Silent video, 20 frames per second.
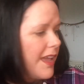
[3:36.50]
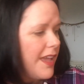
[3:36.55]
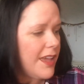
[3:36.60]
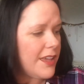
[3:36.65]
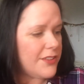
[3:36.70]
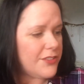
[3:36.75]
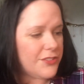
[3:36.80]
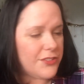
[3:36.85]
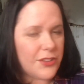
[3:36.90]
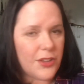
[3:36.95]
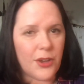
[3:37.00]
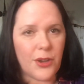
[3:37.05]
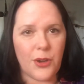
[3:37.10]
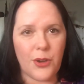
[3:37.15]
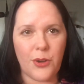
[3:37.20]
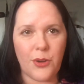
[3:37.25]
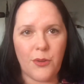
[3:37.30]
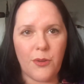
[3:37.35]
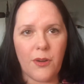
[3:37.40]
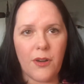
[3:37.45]

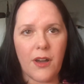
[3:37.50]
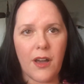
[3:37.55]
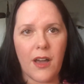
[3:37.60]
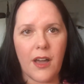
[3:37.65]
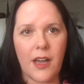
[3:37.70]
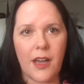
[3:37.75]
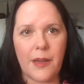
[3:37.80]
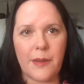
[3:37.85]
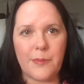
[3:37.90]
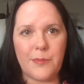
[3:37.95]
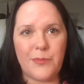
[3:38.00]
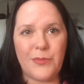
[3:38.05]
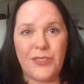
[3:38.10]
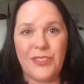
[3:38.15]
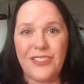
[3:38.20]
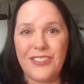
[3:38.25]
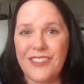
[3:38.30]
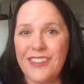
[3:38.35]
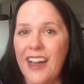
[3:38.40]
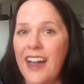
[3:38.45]
So,
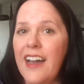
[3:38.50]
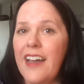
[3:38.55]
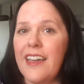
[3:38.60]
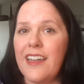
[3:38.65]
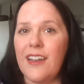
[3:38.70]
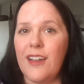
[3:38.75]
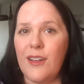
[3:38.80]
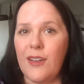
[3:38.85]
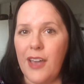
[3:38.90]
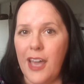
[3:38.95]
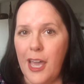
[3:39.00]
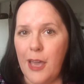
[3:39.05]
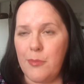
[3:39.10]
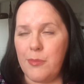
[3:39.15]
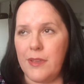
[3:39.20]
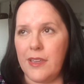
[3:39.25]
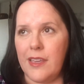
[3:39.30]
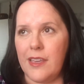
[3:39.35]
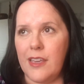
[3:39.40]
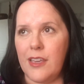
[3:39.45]
not at all
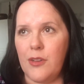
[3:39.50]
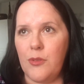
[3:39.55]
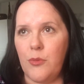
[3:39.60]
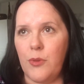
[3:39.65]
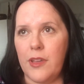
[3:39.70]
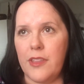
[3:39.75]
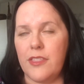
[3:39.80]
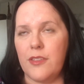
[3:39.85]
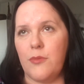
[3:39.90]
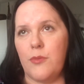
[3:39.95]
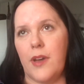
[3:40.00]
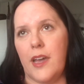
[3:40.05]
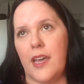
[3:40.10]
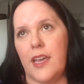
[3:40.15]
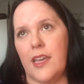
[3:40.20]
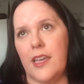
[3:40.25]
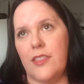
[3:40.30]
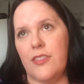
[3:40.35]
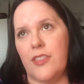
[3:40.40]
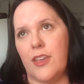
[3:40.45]
happy with the
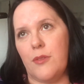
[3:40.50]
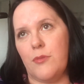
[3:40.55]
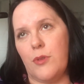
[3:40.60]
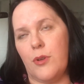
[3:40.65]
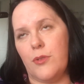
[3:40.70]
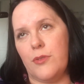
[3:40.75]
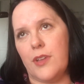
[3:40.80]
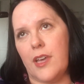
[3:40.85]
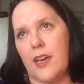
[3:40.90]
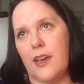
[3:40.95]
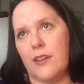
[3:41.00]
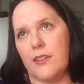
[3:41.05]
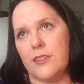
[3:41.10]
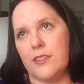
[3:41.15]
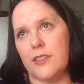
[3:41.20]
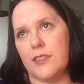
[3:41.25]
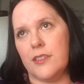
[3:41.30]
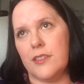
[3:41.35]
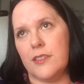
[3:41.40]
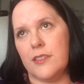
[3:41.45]
way they rolled out
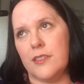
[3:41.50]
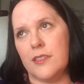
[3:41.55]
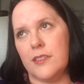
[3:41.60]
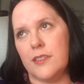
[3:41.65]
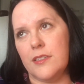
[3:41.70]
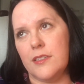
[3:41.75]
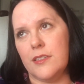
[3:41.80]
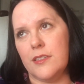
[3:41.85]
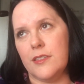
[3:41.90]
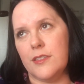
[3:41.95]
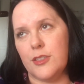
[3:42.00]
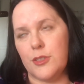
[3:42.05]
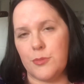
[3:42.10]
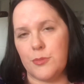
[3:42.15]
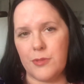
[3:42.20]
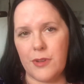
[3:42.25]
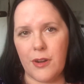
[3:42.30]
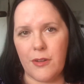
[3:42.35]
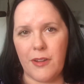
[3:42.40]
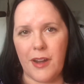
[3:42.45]
their
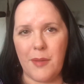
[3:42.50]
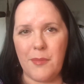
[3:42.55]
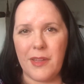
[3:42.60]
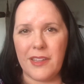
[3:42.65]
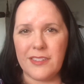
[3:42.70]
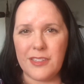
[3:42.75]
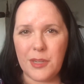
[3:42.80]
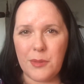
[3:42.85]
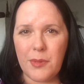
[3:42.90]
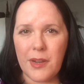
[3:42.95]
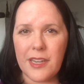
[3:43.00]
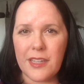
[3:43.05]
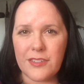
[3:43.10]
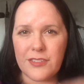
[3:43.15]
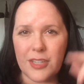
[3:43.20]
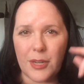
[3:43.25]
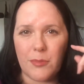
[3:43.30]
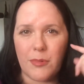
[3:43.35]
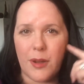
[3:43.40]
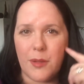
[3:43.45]
program. Has anybody else
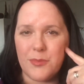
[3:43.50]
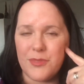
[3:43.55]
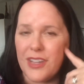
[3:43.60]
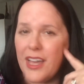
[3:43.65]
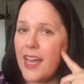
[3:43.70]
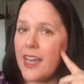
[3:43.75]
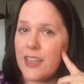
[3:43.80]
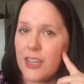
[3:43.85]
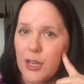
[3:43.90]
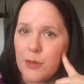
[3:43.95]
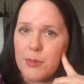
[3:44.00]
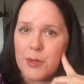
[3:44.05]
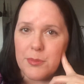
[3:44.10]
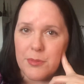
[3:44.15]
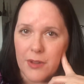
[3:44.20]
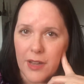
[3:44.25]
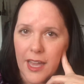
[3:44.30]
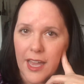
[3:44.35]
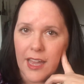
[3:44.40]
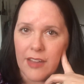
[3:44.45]
had problems? I know people
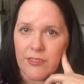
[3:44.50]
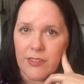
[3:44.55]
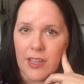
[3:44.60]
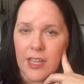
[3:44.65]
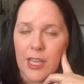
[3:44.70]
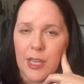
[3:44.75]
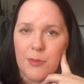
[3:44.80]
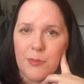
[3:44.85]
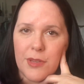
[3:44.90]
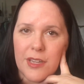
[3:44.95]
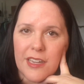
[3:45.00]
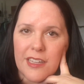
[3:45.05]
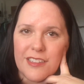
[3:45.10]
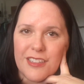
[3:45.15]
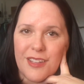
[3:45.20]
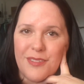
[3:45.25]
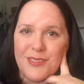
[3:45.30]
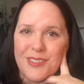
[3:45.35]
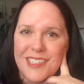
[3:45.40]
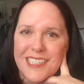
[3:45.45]
have, because
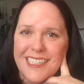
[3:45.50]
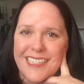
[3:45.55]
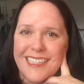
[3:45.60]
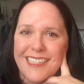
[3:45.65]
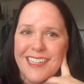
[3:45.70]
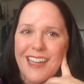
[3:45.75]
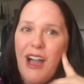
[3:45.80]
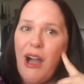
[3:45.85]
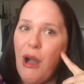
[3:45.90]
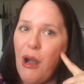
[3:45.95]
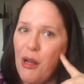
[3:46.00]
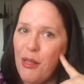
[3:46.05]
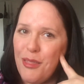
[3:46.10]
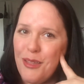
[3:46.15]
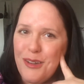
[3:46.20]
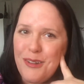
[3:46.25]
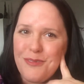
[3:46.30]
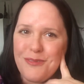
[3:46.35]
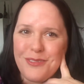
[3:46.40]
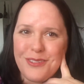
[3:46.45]
I've seen it all
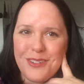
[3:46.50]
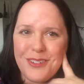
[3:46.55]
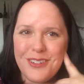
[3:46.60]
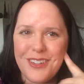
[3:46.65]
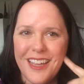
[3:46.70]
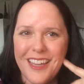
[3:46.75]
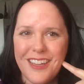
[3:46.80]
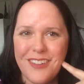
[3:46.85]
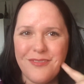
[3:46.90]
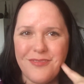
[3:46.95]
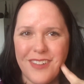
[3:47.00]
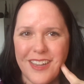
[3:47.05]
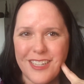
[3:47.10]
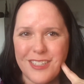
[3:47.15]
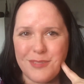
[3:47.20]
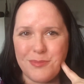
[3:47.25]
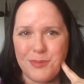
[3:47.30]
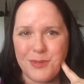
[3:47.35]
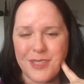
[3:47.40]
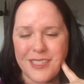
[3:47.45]
over like
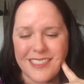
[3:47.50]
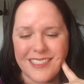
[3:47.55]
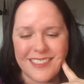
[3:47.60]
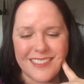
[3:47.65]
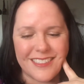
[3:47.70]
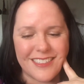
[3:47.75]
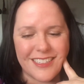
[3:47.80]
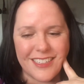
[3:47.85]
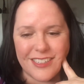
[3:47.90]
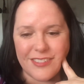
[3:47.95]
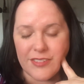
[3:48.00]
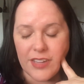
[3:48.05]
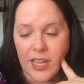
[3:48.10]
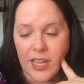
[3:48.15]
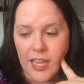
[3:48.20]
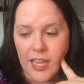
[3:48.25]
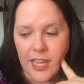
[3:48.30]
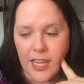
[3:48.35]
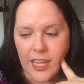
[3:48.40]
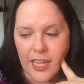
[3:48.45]
Facebook and stuff.
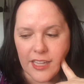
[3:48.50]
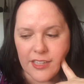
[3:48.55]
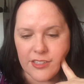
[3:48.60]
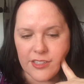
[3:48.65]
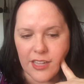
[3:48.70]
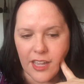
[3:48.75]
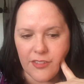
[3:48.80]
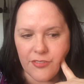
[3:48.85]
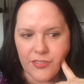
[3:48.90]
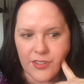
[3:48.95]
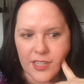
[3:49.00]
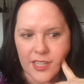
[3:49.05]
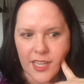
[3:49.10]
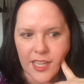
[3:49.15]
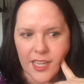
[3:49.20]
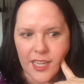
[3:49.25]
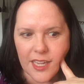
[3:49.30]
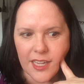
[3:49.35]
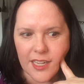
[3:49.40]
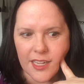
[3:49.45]
I feel
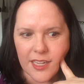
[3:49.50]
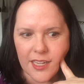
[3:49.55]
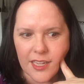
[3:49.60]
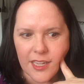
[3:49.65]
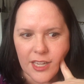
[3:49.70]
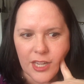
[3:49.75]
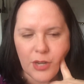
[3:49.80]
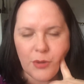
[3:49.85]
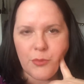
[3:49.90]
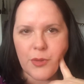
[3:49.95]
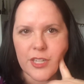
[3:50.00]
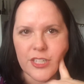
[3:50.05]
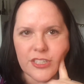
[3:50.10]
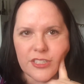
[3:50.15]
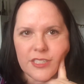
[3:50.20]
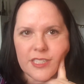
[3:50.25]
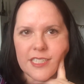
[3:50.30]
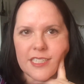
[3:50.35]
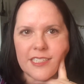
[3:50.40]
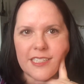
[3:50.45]
like we just
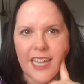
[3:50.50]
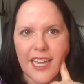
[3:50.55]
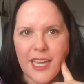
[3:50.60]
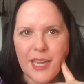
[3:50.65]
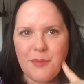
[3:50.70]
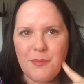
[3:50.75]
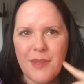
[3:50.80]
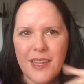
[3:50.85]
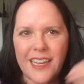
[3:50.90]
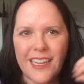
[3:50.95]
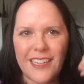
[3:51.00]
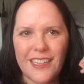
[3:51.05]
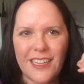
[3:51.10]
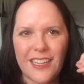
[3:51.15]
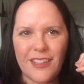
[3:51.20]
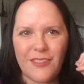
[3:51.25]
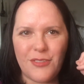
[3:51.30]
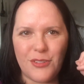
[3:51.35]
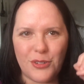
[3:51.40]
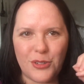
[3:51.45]
need to take a minute,
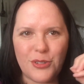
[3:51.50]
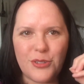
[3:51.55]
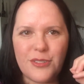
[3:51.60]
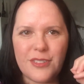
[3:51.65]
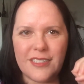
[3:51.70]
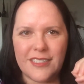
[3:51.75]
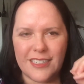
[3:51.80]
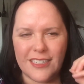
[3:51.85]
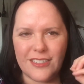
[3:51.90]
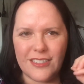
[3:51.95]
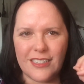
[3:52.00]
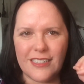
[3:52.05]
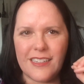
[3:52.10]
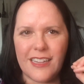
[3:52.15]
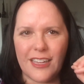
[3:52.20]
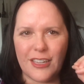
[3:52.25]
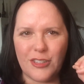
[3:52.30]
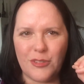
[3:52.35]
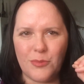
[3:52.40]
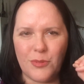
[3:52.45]
if you're using teaching
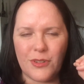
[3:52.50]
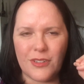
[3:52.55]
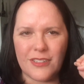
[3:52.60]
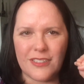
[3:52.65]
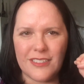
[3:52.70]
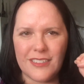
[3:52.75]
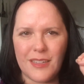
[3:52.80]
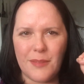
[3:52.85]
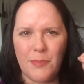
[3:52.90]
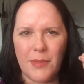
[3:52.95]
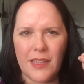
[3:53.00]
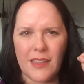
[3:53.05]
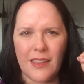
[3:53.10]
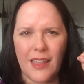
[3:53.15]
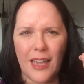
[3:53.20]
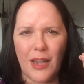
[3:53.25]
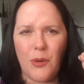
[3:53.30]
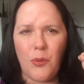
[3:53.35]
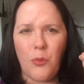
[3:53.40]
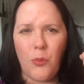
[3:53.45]
textbooks, to be
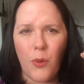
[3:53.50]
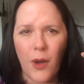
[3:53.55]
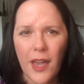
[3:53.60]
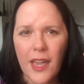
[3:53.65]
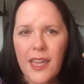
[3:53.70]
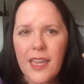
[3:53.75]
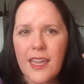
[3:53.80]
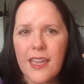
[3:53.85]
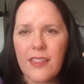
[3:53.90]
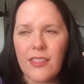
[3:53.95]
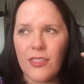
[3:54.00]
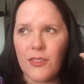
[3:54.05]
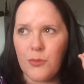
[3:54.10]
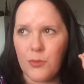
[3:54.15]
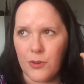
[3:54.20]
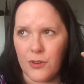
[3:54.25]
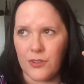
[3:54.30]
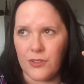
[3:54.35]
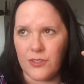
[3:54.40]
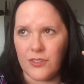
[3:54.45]
like, what in the
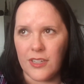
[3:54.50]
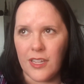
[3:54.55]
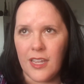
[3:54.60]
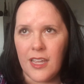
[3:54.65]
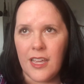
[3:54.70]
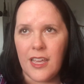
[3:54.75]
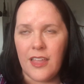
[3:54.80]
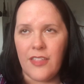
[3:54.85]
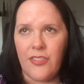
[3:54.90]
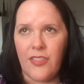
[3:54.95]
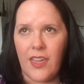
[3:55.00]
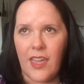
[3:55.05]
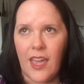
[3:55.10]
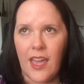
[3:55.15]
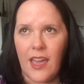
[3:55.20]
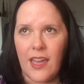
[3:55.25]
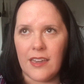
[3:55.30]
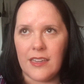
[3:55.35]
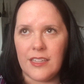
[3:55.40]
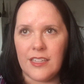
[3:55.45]
world? They
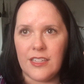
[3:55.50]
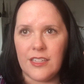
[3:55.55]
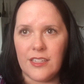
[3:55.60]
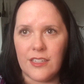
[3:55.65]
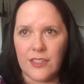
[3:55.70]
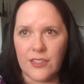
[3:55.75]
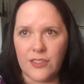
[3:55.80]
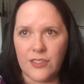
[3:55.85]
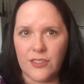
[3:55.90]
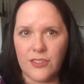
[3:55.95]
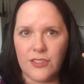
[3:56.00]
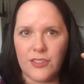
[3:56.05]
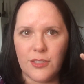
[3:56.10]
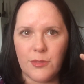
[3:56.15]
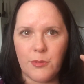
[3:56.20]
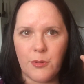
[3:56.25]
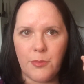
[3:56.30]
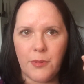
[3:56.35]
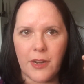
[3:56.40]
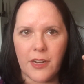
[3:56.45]
had years to
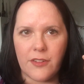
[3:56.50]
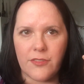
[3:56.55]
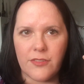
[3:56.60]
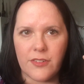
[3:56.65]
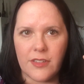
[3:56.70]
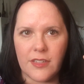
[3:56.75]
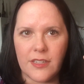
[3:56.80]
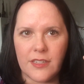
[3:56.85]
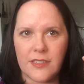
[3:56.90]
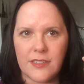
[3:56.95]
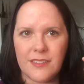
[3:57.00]
prepare for this.